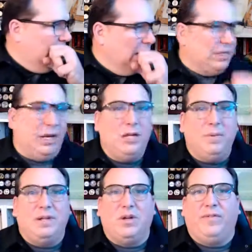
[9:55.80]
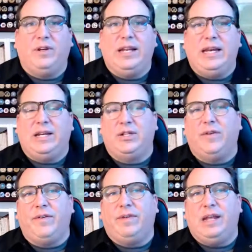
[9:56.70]
excuse me, so if you're leaning
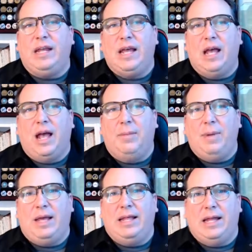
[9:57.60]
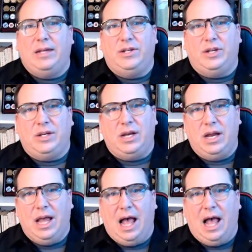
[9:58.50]
conservatively on making that decision,